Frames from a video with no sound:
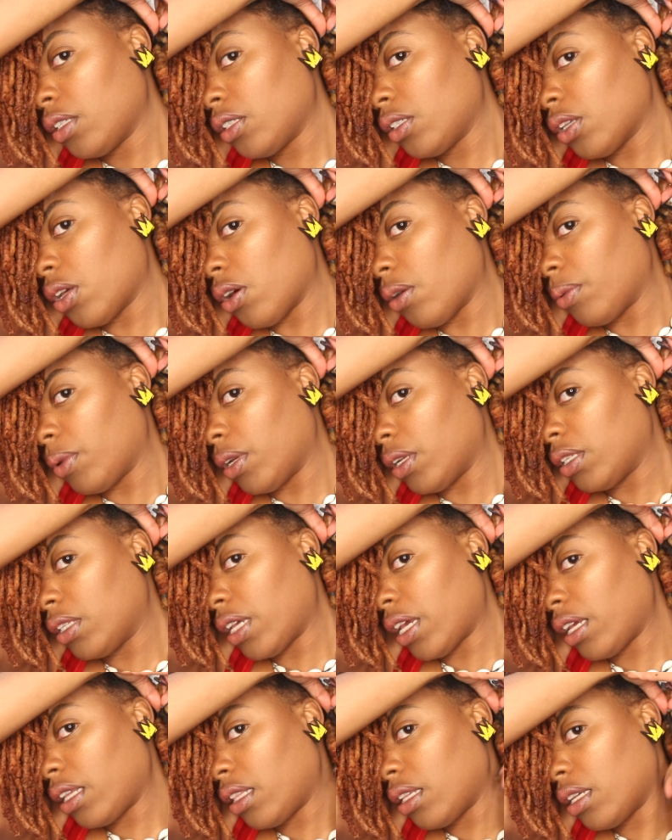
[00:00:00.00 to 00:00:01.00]
So I'm gonna
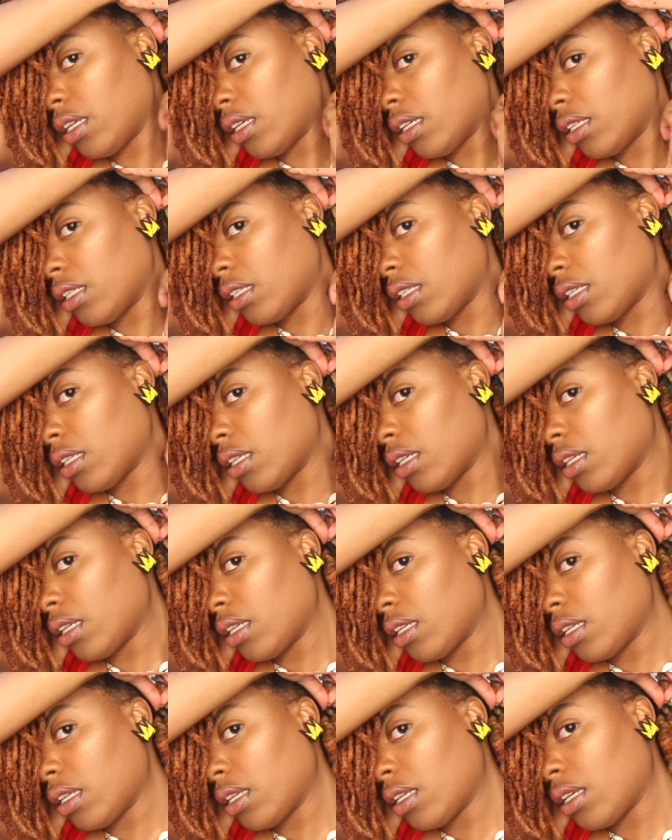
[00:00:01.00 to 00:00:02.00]
take this,
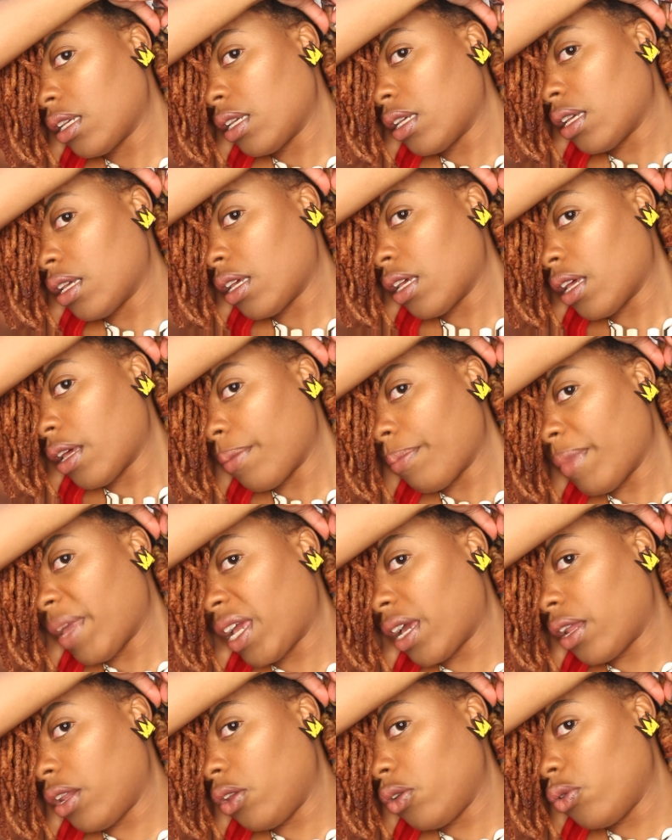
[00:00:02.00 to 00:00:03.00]

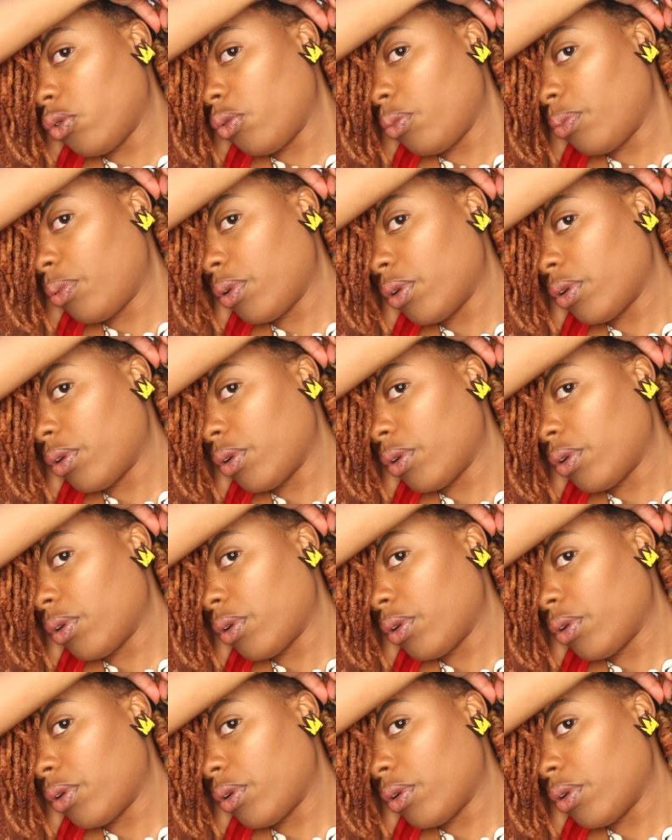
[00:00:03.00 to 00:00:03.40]
make a loop,